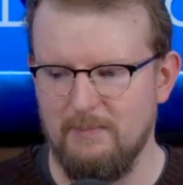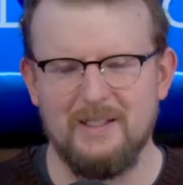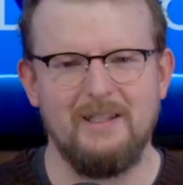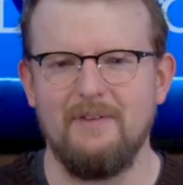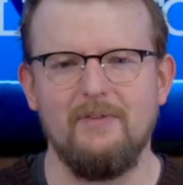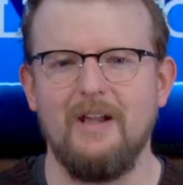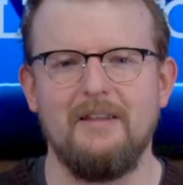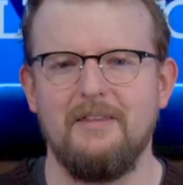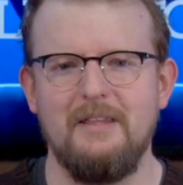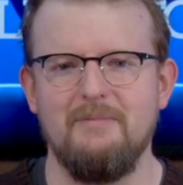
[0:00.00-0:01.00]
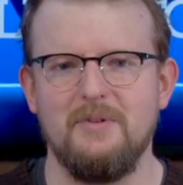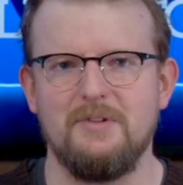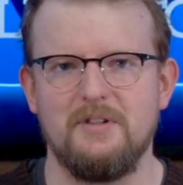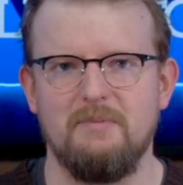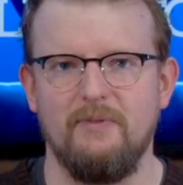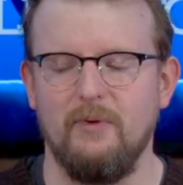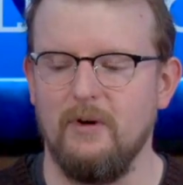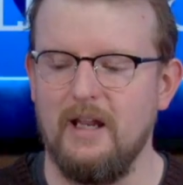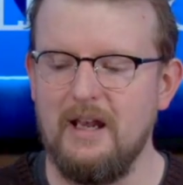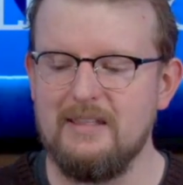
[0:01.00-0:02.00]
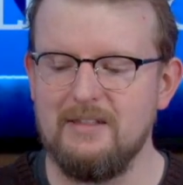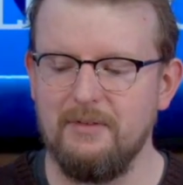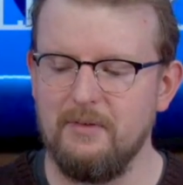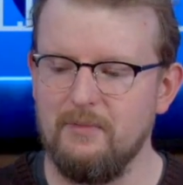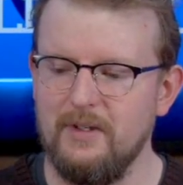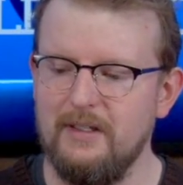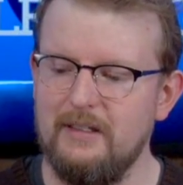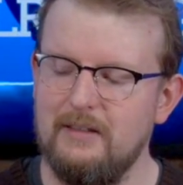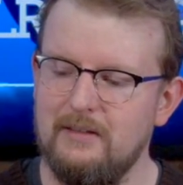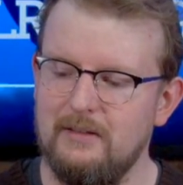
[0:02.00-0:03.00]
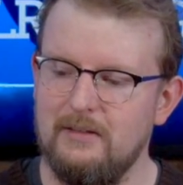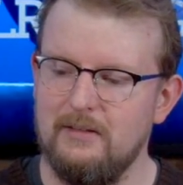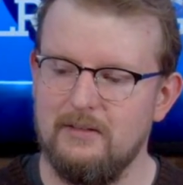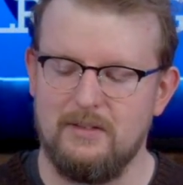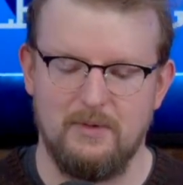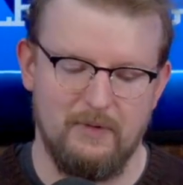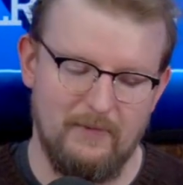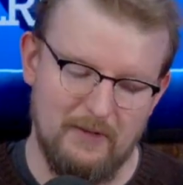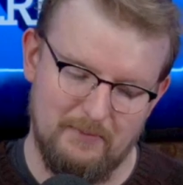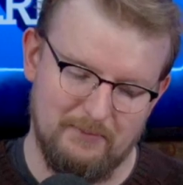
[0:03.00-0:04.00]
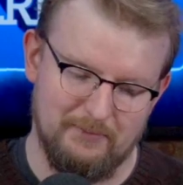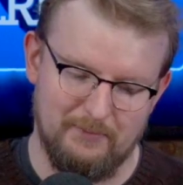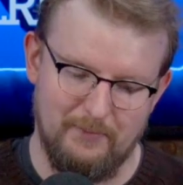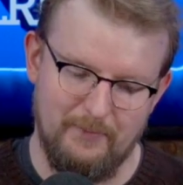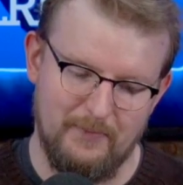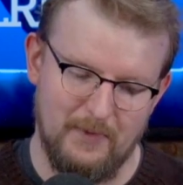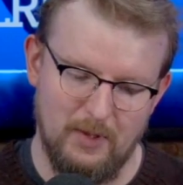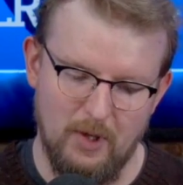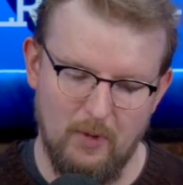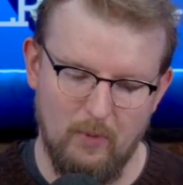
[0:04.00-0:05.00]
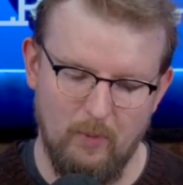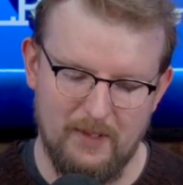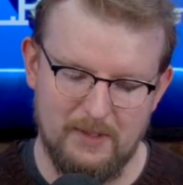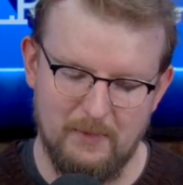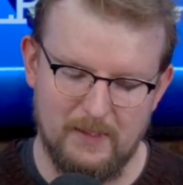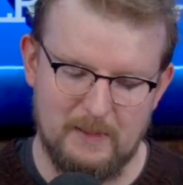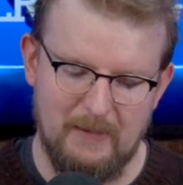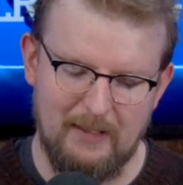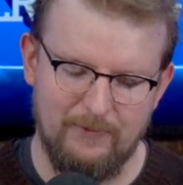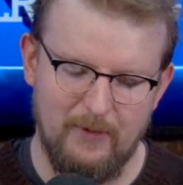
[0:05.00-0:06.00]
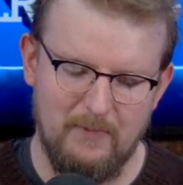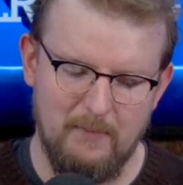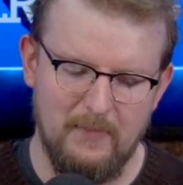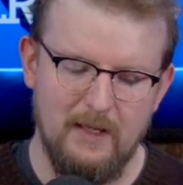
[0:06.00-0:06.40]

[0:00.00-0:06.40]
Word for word: But they've never had theme boosters before, and I still don't really sort of know what to expect from them.